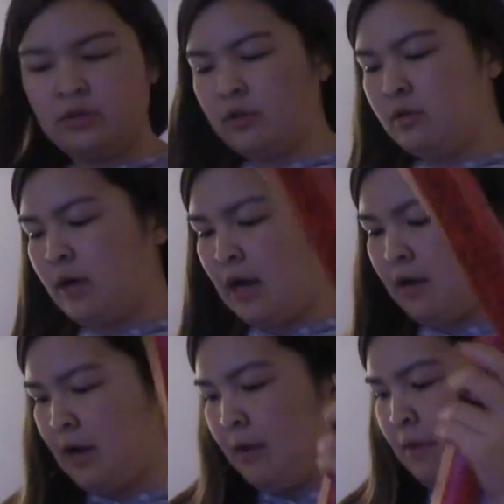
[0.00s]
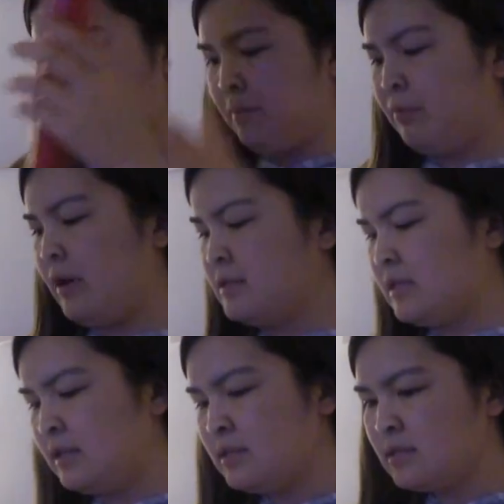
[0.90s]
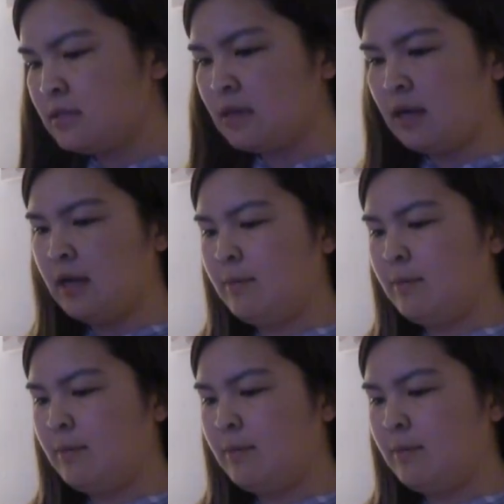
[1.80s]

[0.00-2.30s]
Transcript: you how I wrap presents.